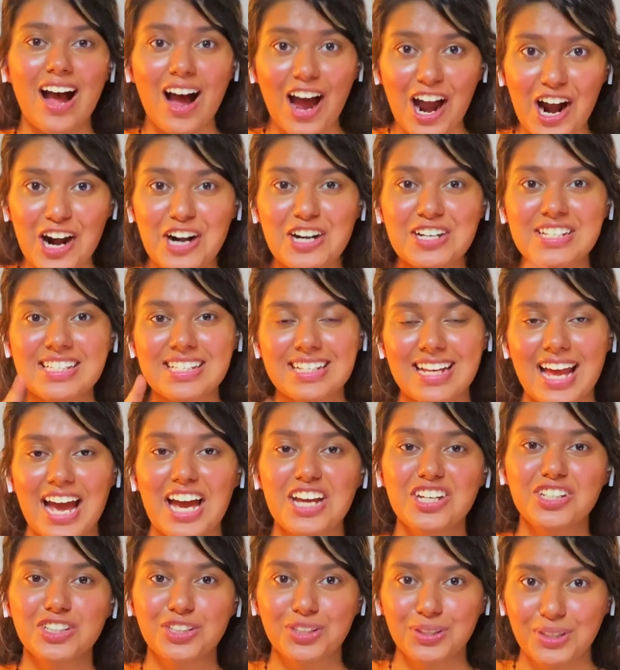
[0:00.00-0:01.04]

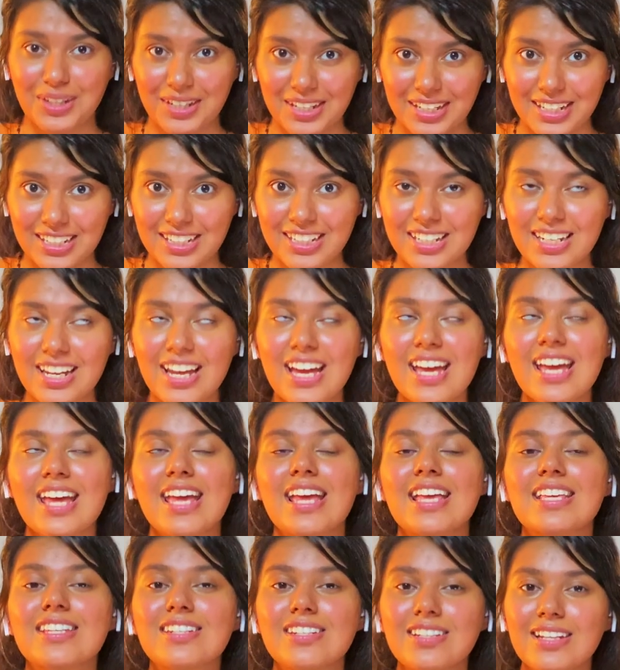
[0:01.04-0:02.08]
r/Korean
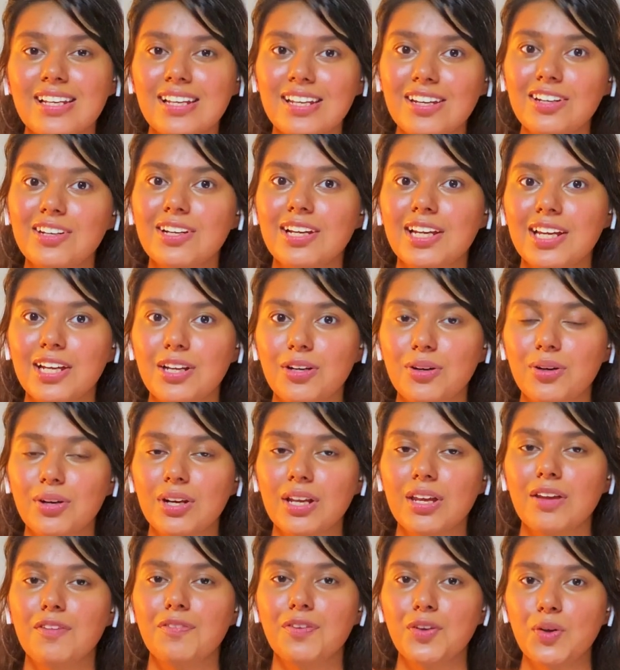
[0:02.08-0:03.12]
is really good
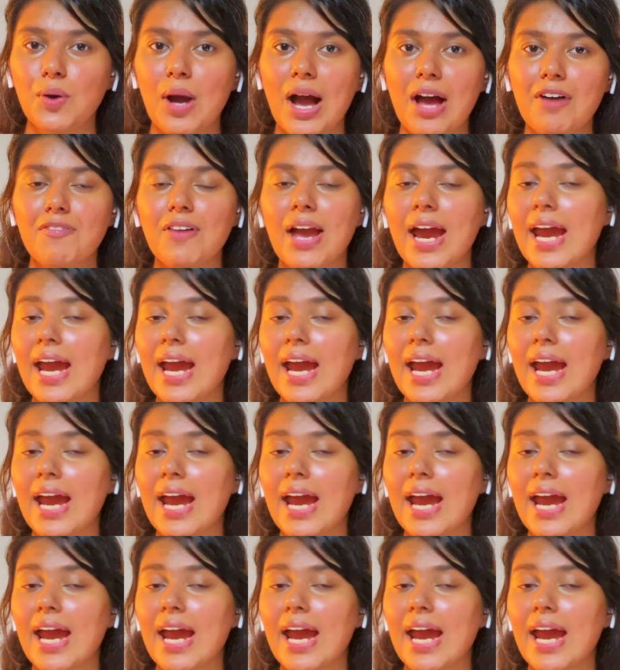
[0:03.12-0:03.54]
if you have